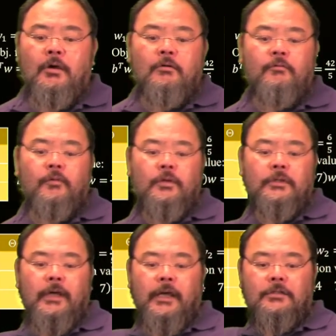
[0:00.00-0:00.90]
For
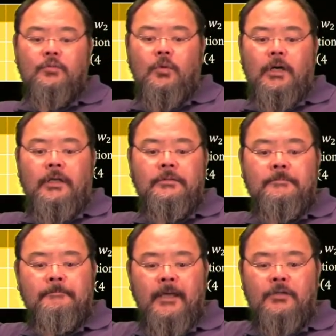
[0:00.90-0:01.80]
the
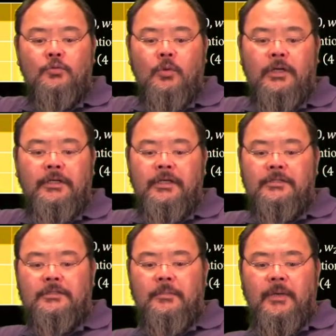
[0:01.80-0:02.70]
x1
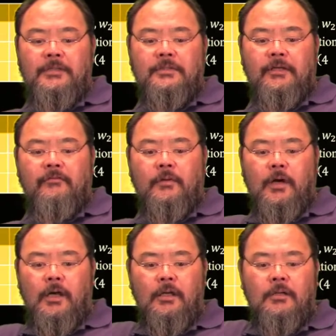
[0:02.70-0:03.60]
is the basic
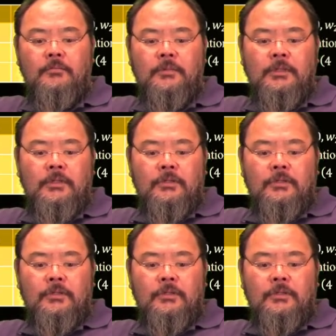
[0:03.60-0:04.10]
column,